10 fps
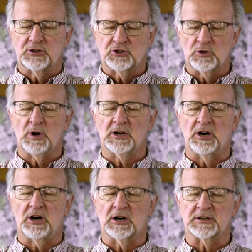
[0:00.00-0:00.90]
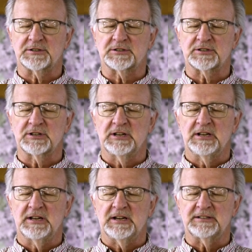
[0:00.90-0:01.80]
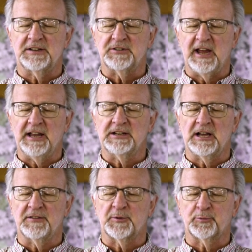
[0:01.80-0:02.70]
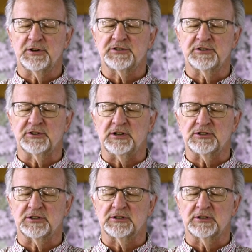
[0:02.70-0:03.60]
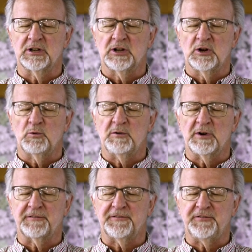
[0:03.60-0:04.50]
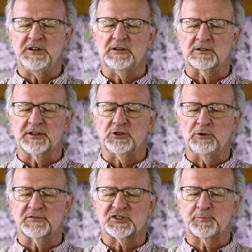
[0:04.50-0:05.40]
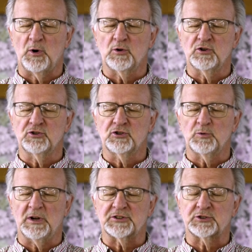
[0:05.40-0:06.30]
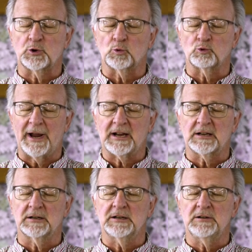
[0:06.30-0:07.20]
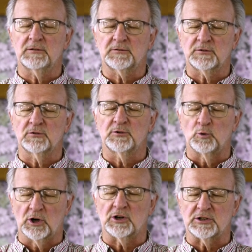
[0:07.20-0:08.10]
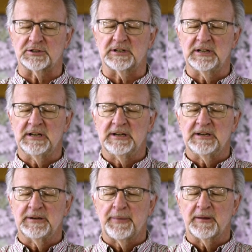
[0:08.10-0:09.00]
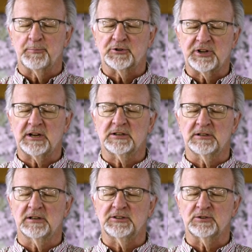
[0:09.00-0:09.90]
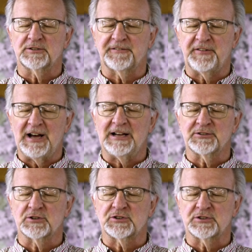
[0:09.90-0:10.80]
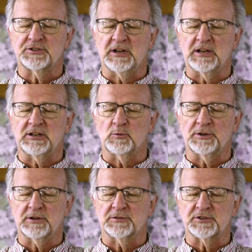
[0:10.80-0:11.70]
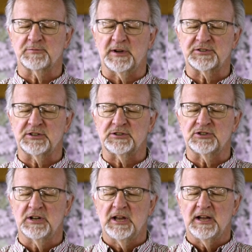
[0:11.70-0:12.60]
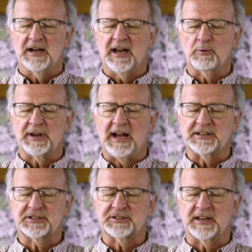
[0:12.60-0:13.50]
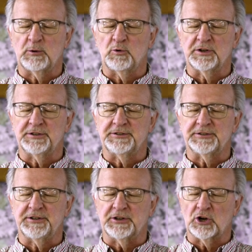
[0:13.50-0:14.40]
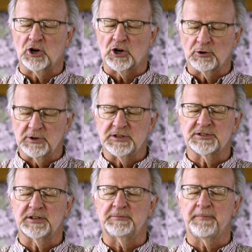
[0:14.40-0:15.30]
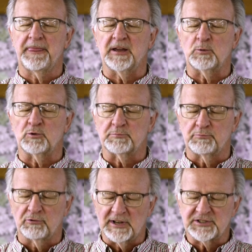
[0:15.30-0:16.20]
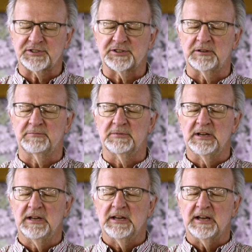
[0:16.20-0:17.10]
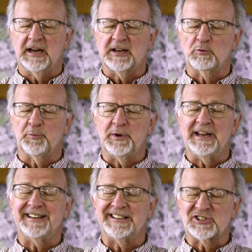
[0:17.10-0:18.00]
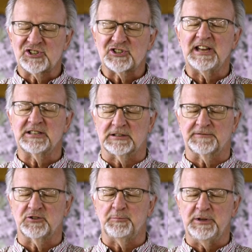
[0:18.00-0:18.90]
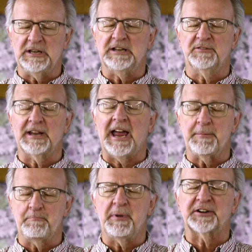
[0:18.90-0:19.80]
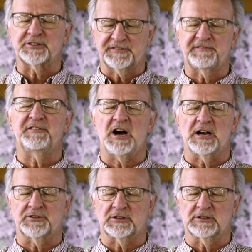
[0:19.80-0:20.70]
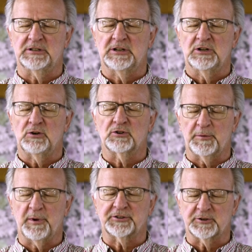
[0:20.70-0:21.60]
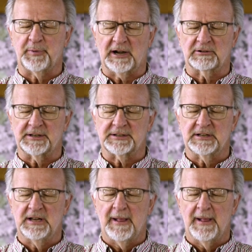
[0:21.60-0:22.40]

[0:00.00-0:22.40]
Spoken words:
to our hearts, and at the end of the presentation, we might feel that you have spoken to us directly through the Word. Particularly fathers today who will hear this message, I would ask that it would encourage them, it would bless them, and it would be an incentive to be even a better father or a better parent.